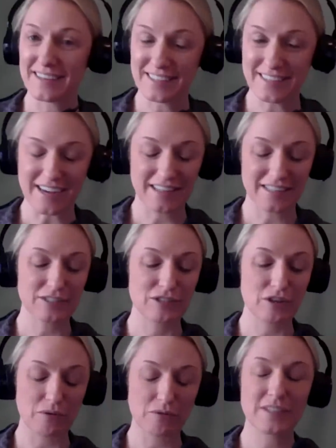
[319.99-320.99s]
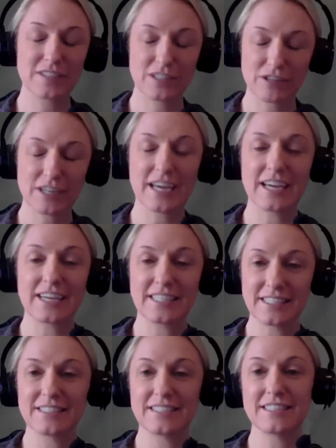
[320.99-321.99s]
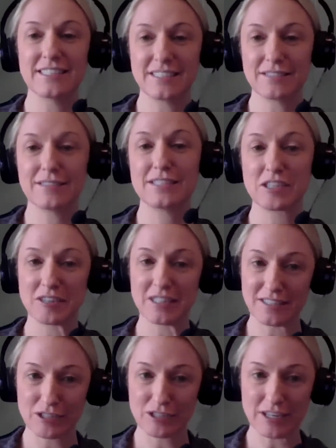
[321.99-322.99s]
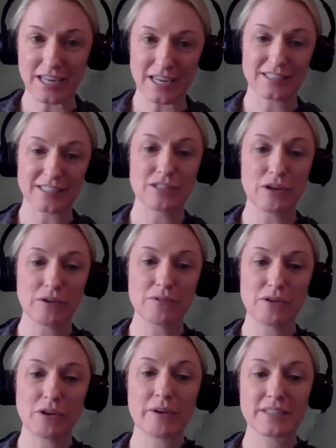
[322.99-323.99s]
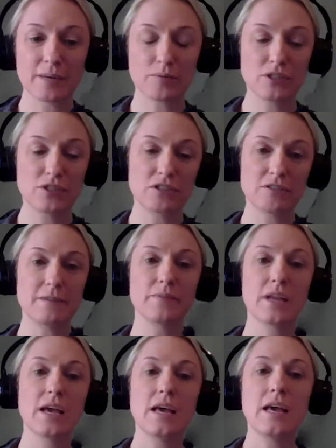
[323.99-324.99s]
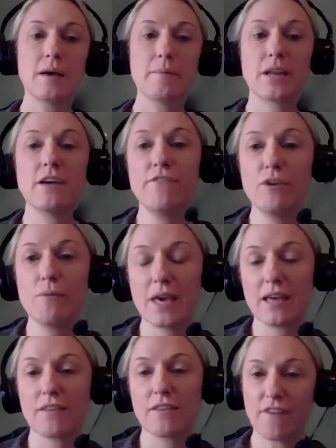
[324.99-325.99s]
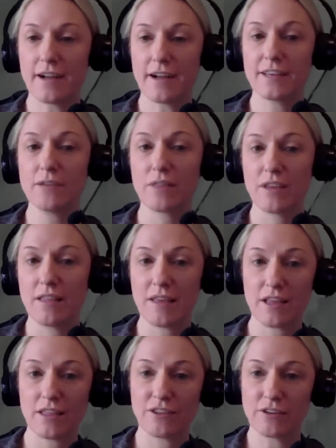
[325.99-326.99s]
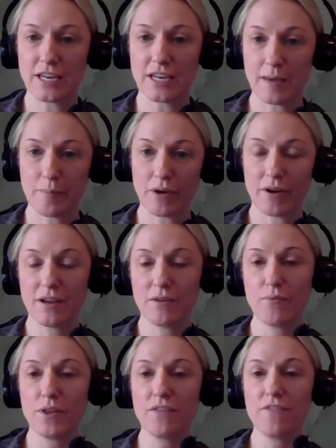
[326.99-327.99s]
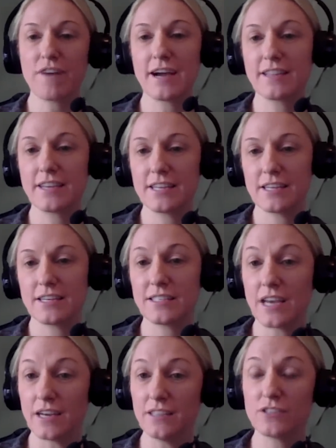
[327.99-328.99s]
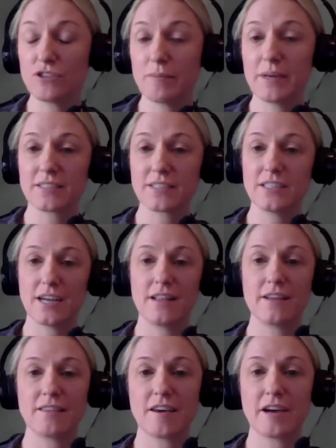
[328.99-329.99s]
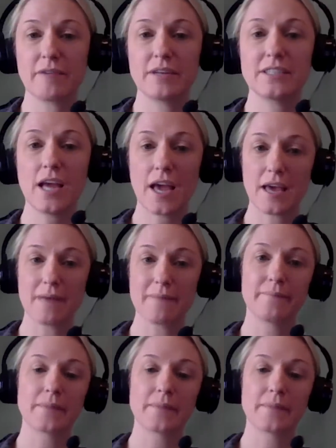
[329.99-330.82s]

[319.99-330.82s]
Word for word: Exactly. So this 30 days is a serious 30 days, no exceptions to it. But if you make the filing within that 30-day period, what the filing says is you're basically telling the IRS, hey,